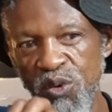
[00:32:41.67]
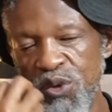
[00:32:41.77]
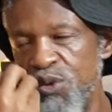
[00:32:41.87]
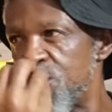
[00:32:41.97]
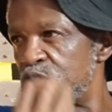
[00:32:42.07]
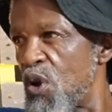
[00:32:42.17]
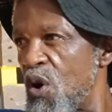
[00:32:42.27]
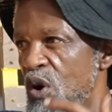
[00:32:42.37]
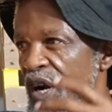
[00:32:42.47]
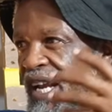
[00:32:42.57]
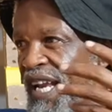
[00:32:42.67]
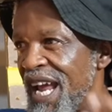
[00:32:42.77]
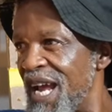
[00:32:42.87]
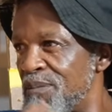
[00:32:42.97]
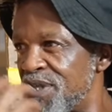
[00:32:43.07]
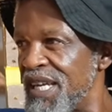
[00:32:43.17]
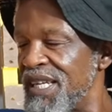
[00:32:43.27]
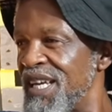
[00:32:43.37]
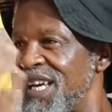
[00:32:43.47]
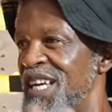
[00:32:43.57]
use song and herbs and
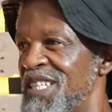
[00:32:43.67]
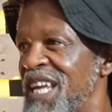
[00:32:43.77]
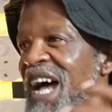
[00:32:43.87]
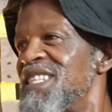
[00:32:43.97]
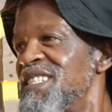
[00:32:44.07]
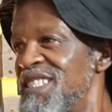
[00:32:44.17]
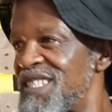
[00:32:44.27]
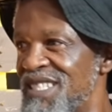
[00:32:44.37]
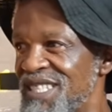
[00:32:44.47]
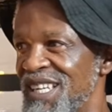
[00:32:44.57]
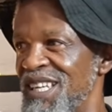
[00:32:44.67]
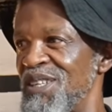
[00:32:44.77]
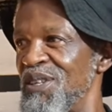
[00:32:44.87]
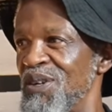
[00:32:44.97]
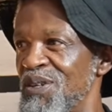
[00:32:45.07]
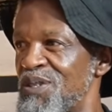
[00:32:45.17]
dance, you know.